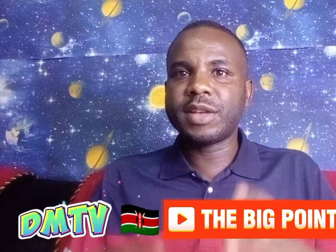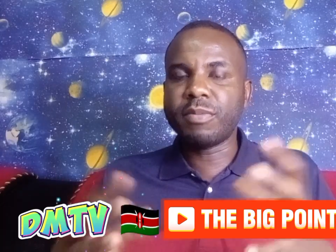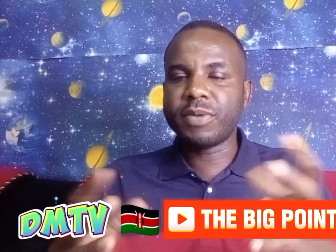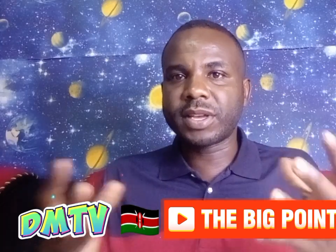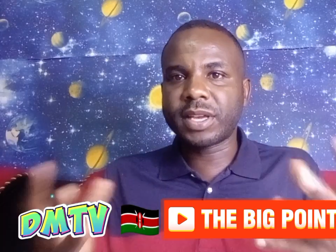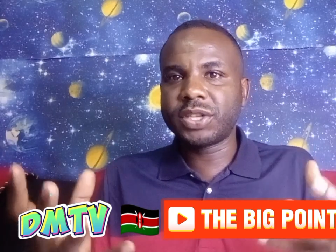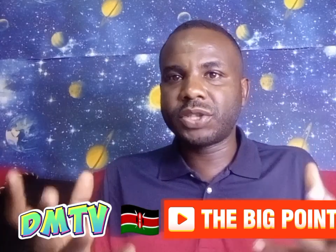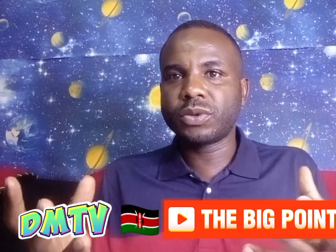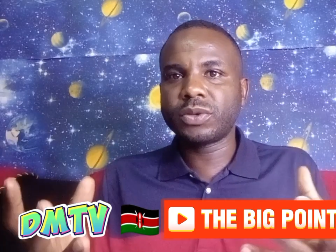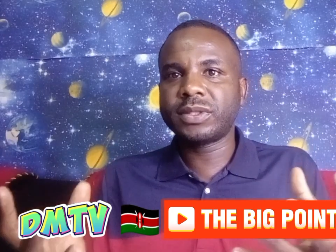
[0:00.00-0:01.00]

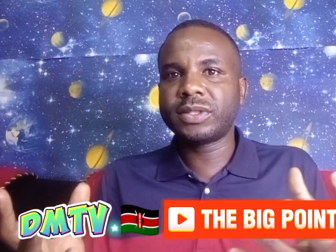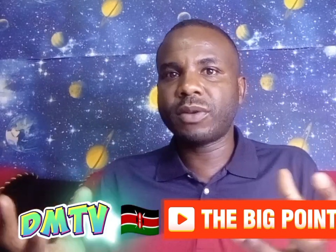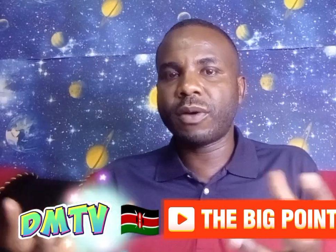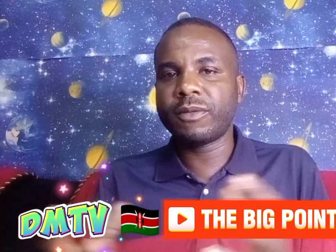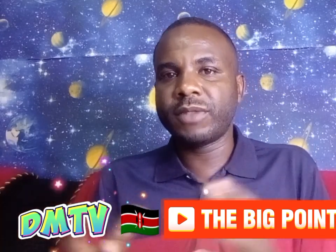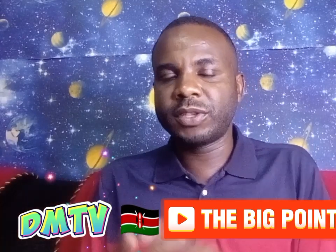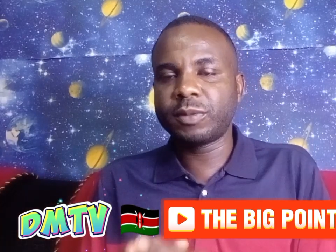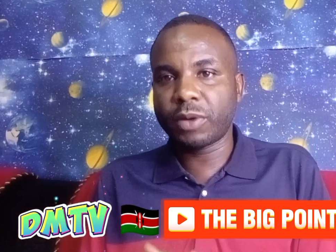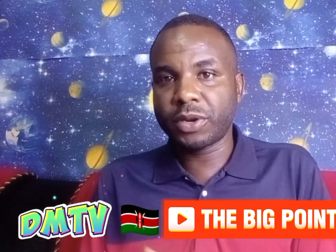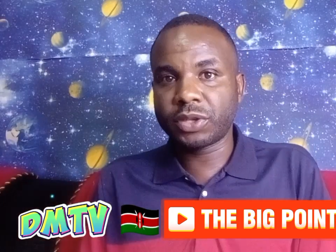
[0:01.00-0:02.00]
implications of this
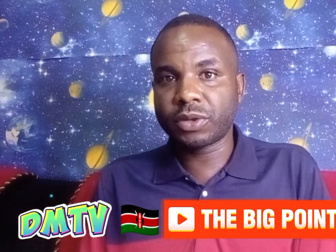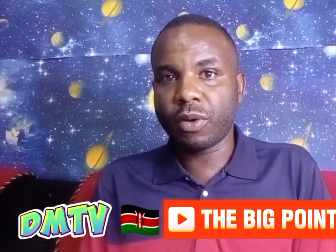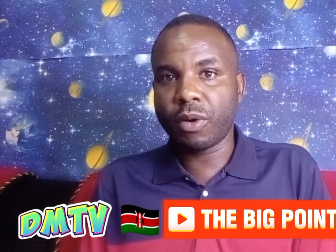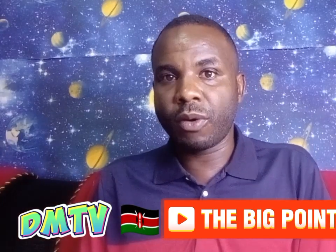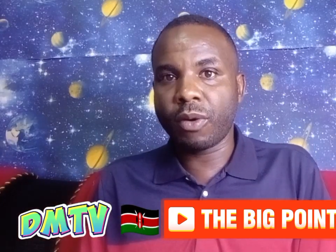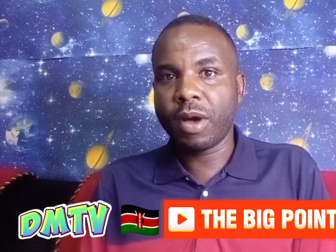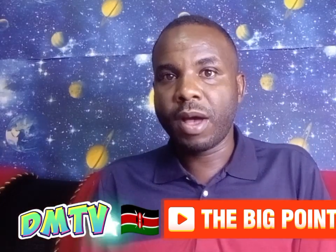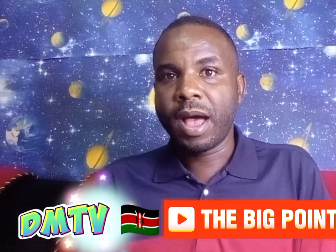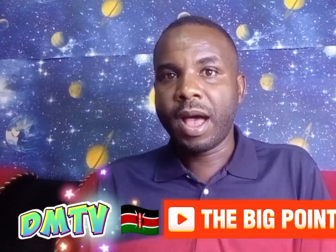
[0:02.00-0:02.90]
political